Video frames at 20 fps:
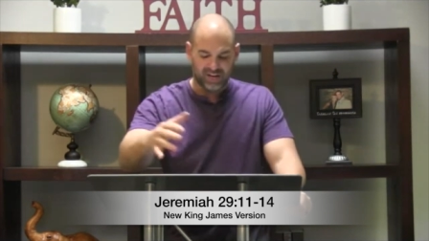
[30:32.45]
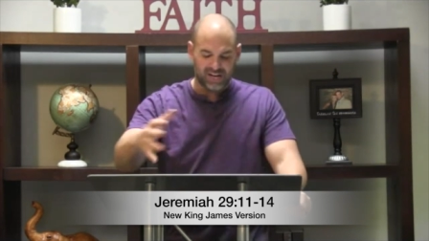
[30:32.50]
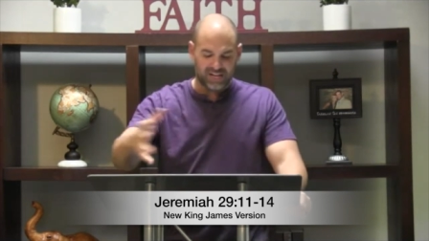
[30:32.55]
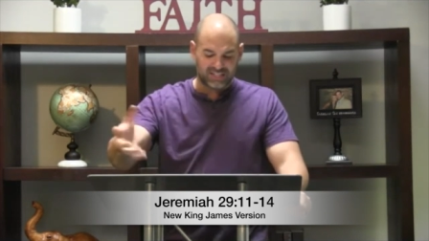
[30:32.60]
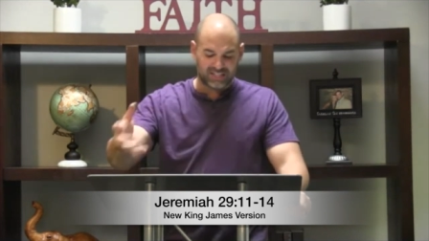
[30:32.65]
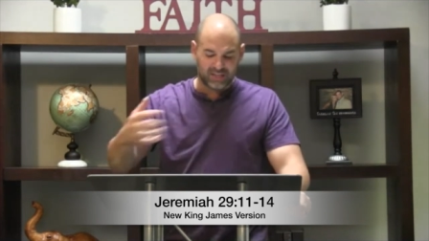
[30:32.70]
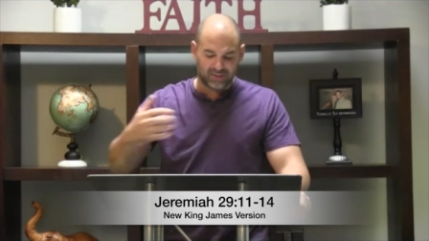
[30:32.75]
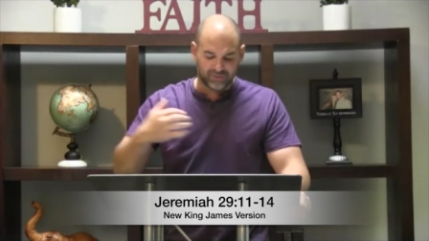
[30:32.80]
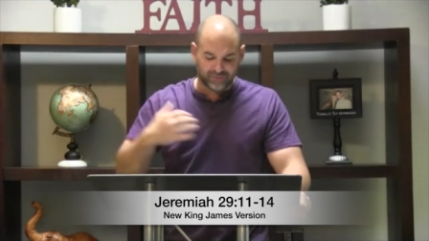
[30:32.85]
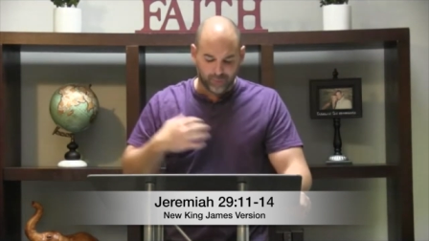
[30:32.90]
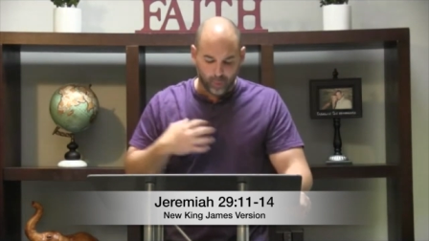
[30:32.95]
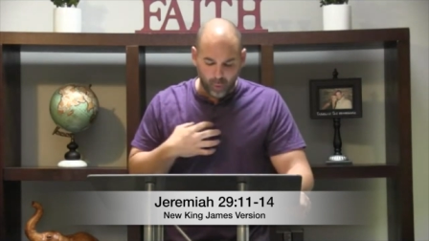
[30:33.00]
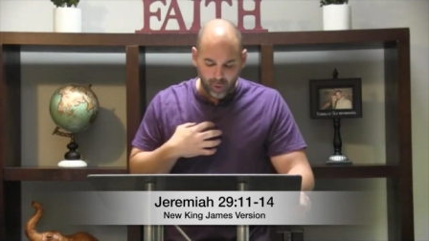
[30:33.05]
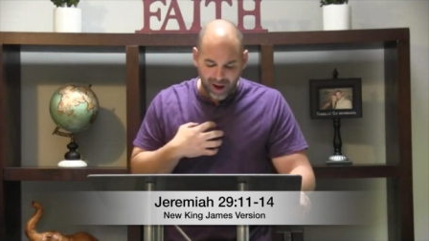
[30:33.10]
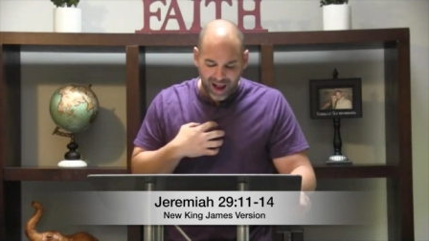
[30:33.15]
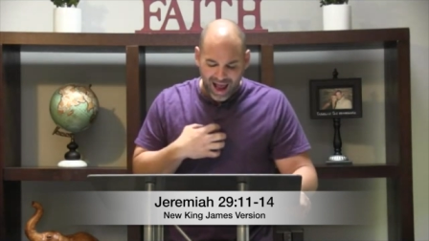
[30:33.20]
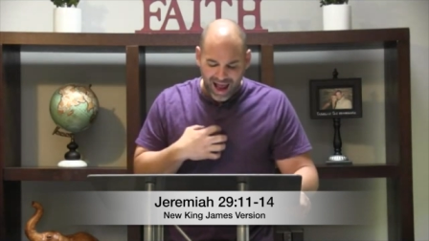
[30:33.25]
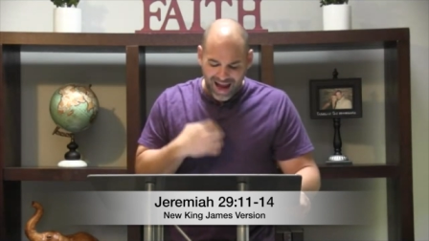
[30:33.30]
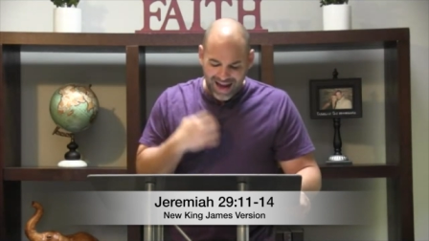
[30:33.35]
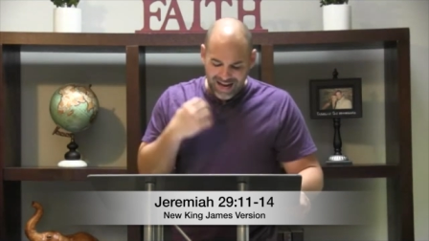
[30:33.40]
it says,
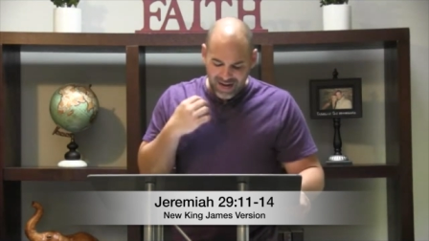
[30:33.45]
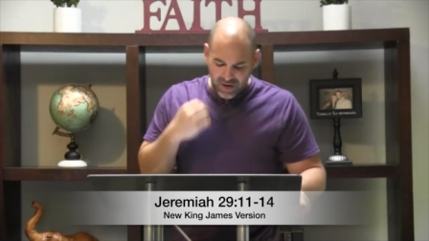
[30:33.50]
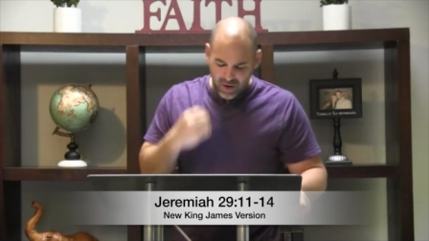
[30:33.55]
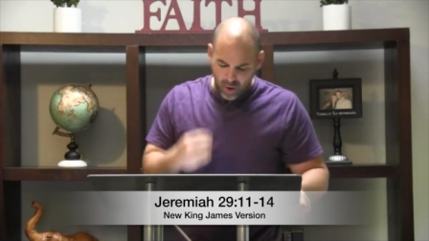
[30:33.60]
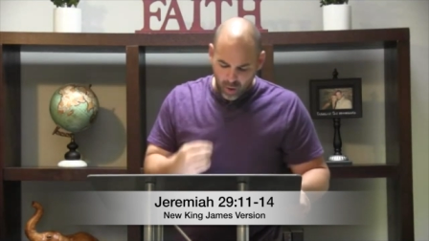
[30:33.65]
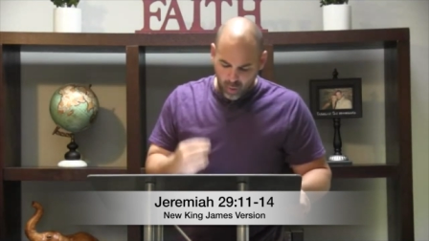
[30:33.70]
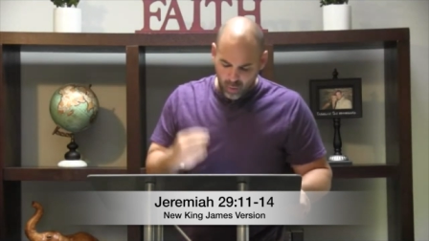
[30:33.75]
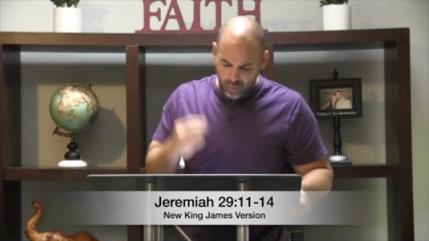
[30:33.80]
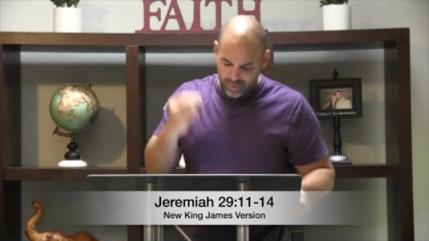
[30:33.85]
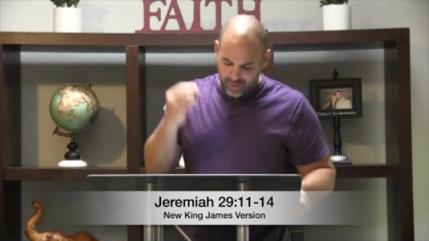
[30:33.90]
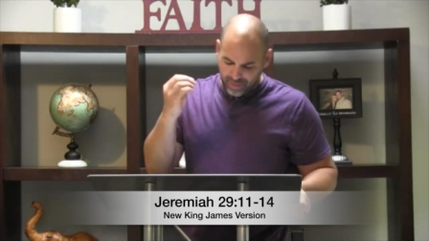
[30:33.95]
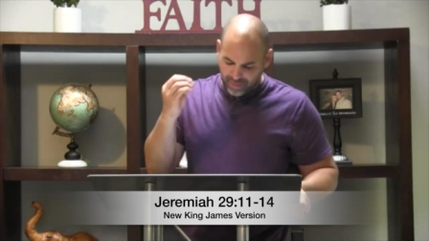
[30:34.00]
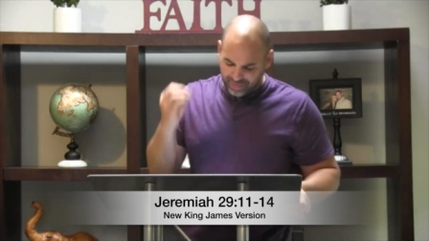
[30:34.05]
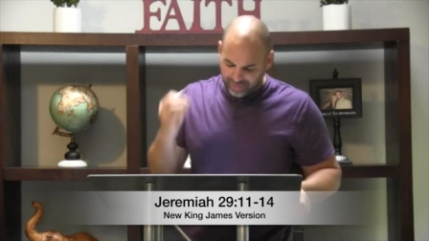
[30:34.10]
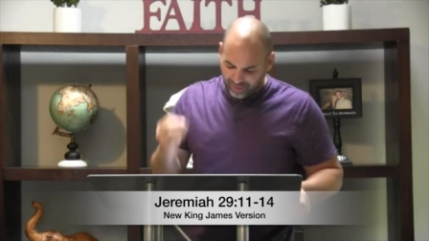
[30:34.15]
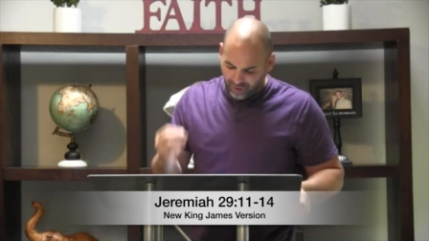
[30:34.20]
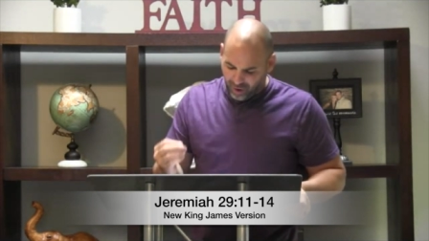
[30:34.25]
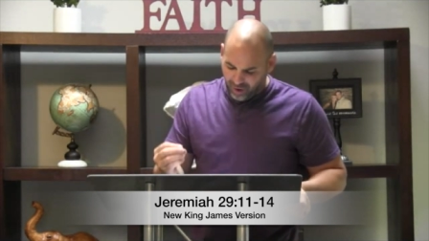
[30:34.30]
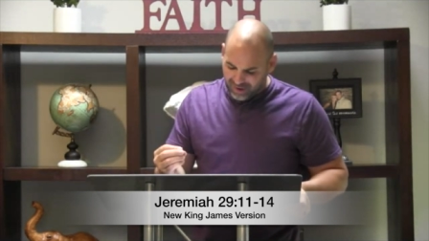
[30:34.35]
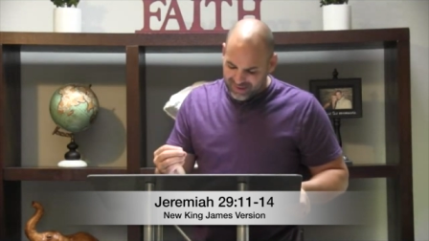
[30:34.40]
For I know the
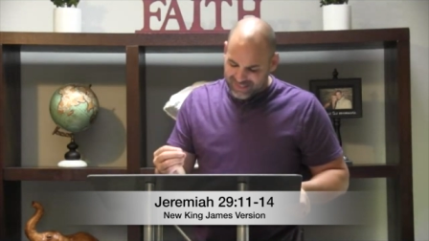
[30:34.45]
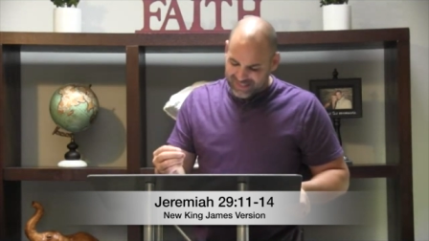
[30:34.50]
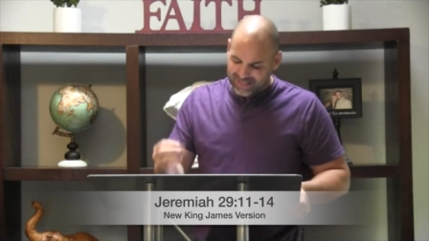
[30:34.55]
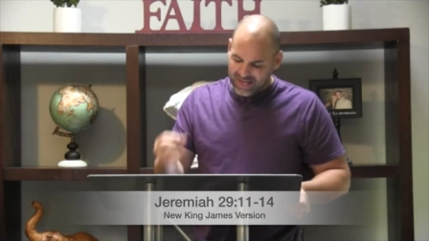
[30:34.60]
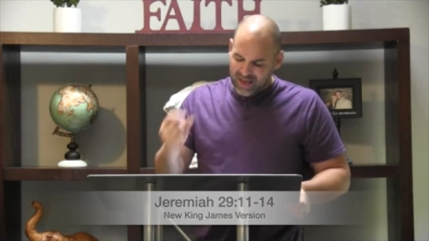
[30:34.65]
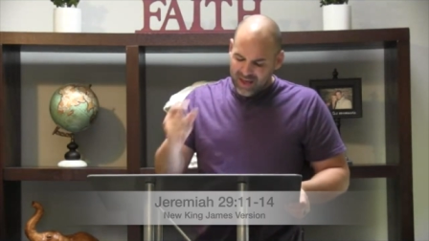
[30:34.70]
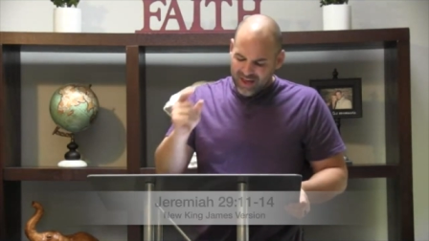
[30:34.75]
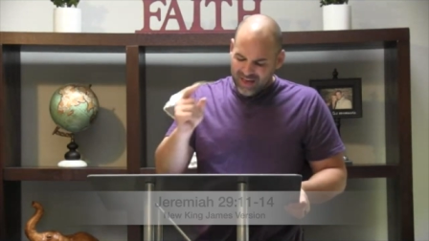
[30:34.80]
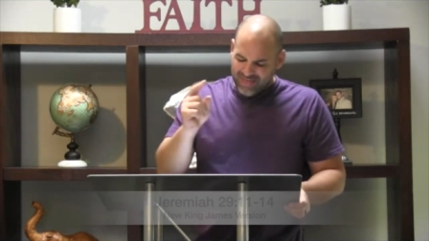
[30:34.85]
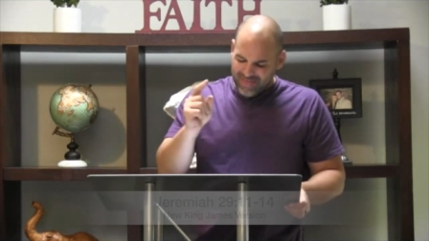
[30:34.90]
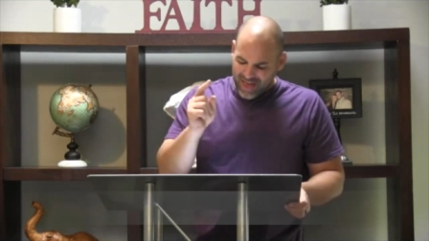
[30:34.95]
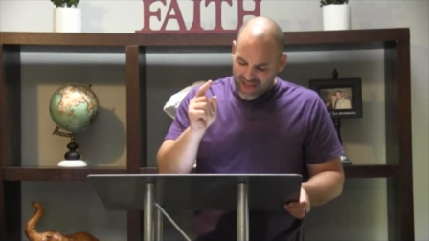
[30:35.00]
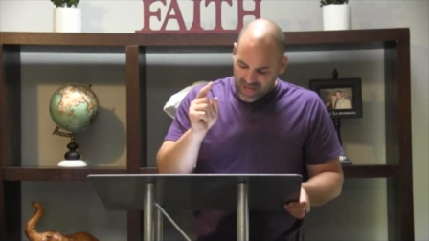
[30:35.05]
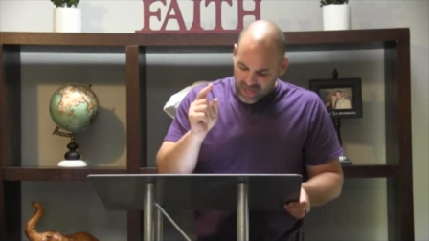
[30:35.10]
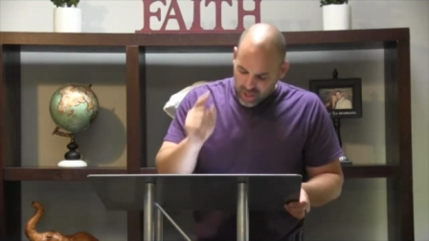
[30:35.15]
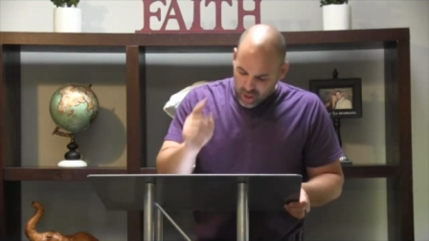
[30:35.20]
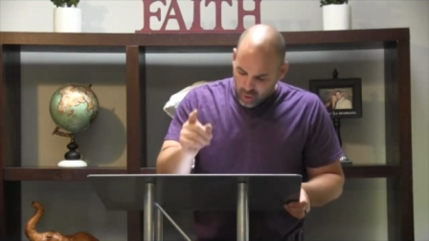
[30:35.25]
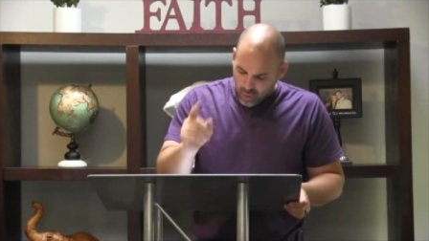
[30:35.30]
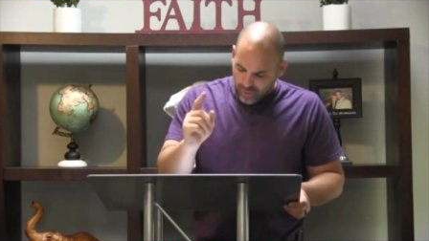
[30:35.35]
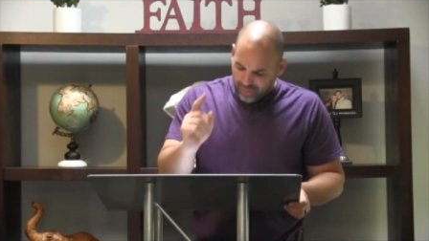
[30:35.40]
thoughts that
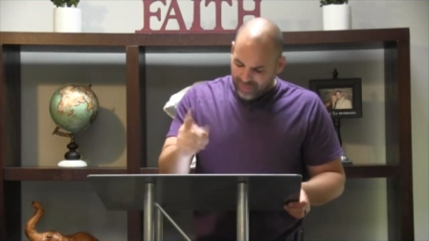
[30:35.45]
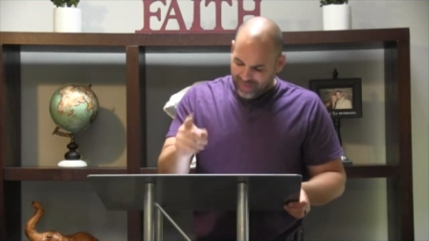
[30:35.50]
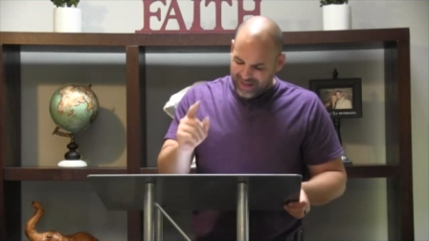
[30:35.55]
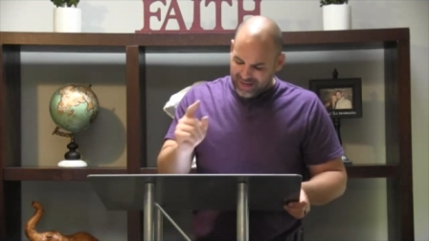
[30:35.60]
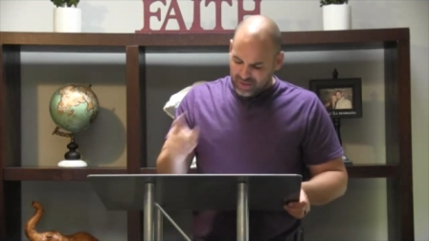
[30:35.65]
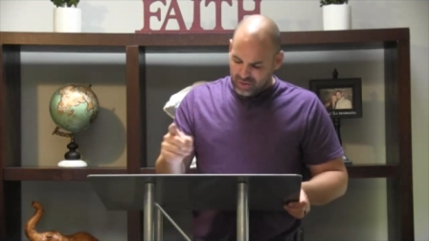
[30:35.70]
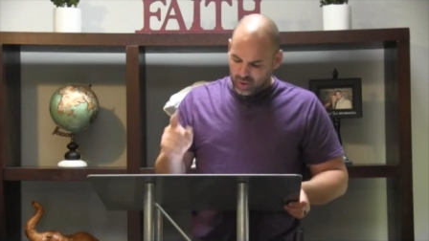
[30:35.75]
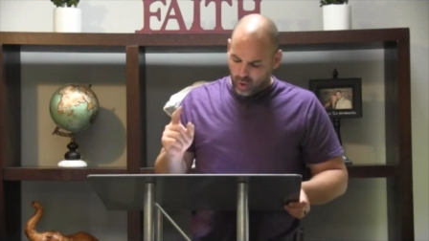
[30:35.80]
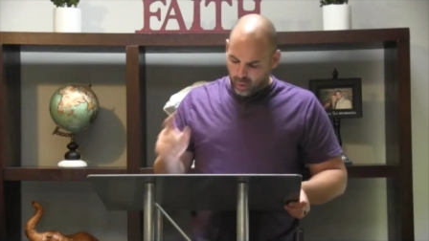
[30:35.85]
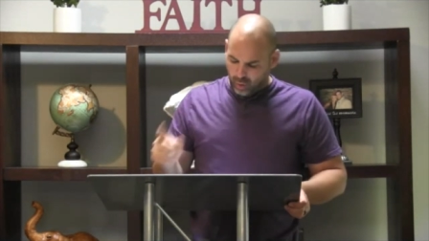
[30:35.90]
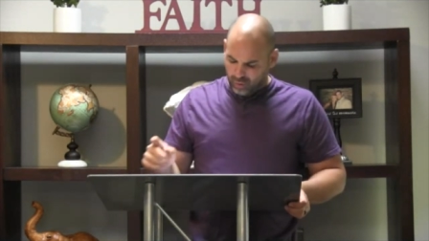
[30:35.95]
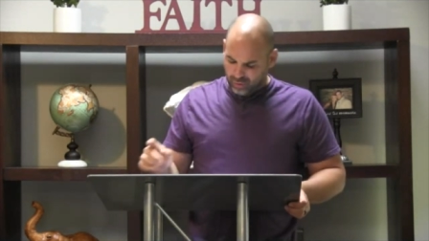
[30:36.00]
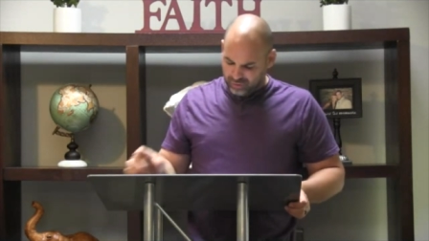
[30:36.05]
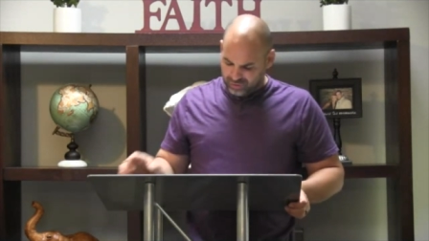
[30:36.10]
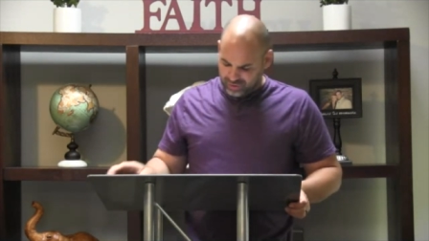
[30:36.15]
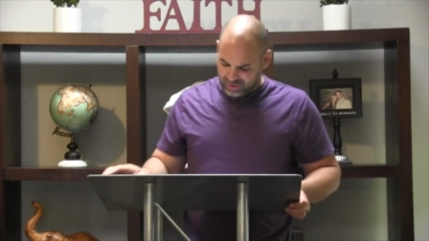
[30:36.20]
you think toward,